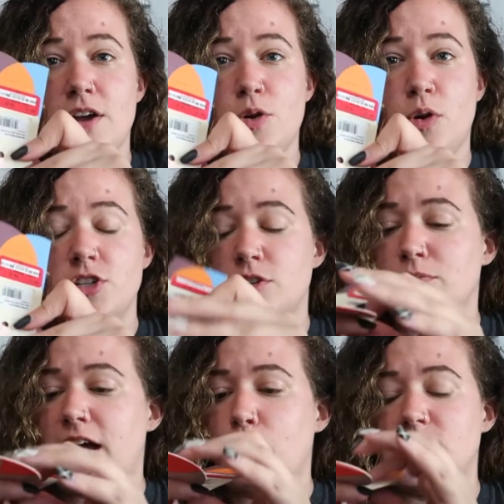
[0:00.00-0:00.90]
Nordstrom
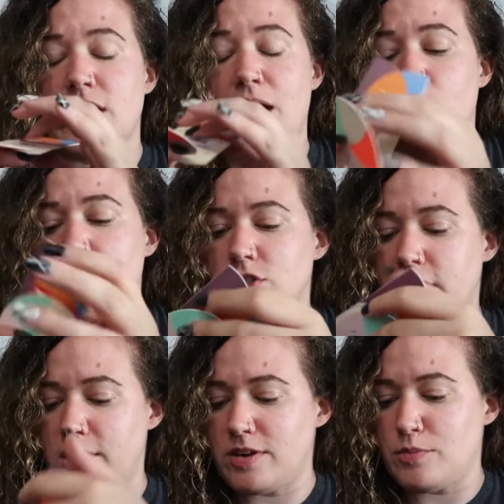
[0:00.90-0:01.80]
Rack, which I will
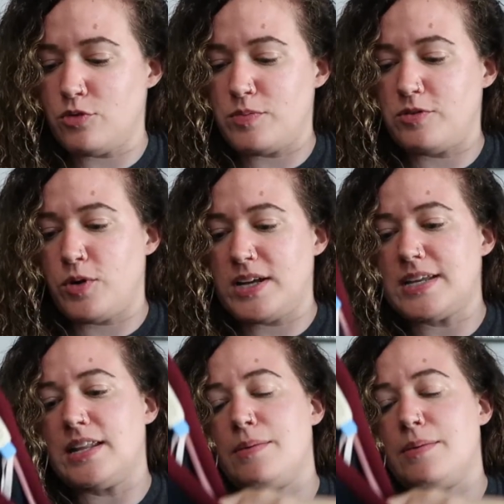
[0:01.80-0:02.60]
try to remove before I send